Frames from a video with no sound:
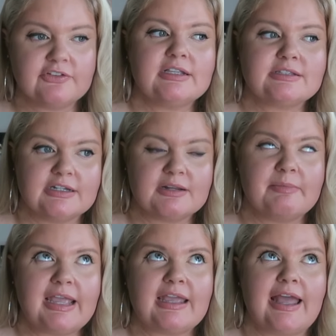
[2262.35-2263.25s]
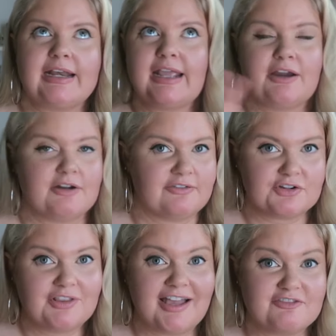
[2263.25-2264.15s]
it's going to make any area of
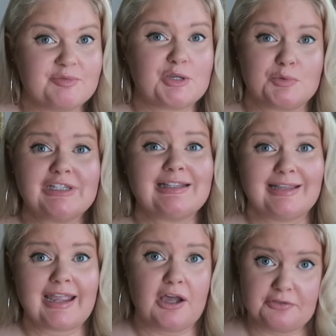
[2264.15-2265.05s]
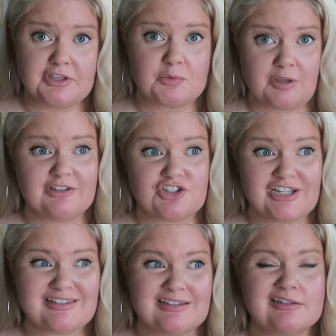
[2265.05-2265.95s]
your life being really like healthy and well
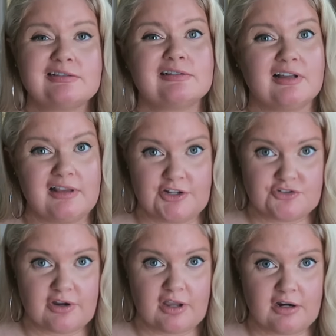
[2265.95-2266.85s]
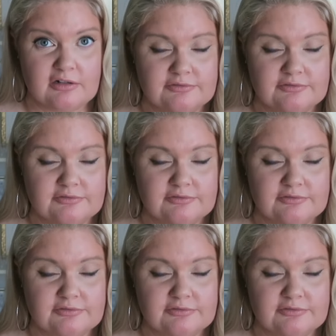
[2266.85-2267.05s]
adjusted a lot trickier.